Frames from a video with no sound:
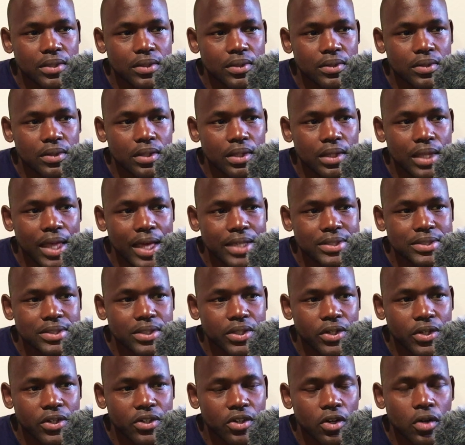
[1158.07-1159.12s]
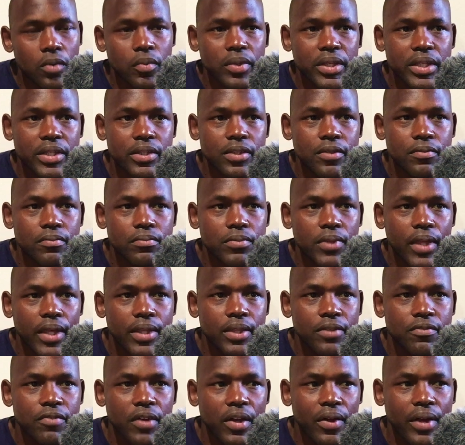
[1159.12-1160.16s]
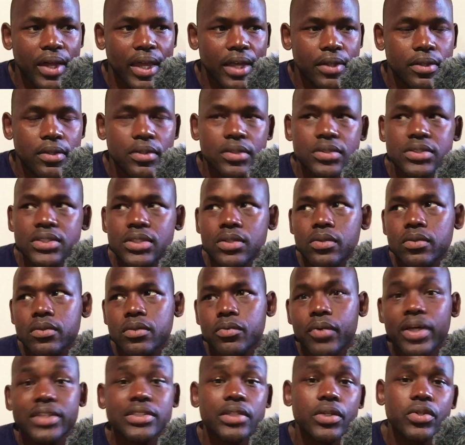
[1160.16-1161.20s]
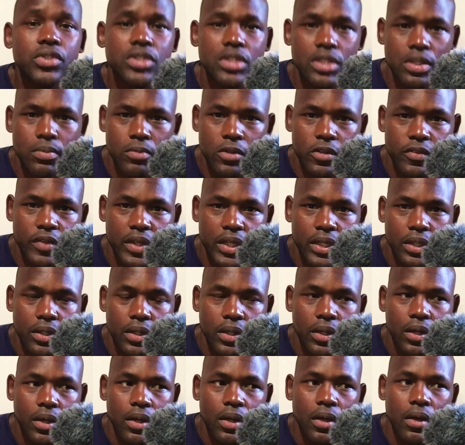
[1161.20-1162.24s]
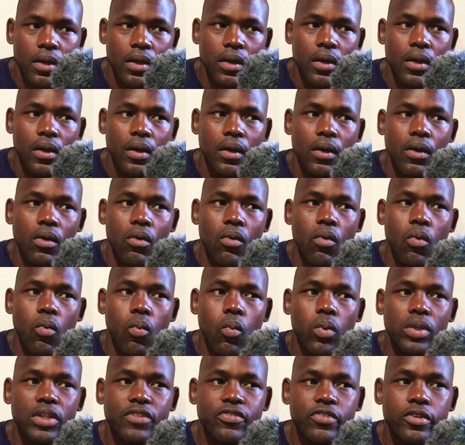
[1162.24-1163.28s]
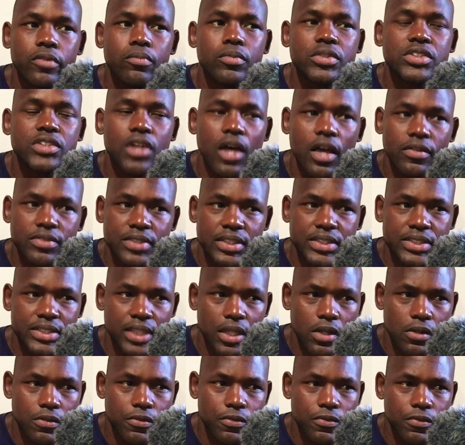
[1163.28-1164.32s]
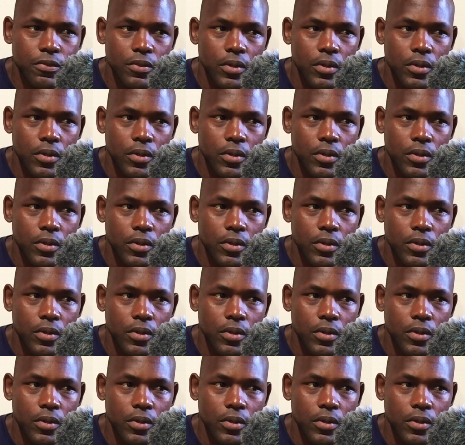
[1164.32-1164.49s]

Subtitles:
last third, or really the resolution of the movie. When the film resolves itself,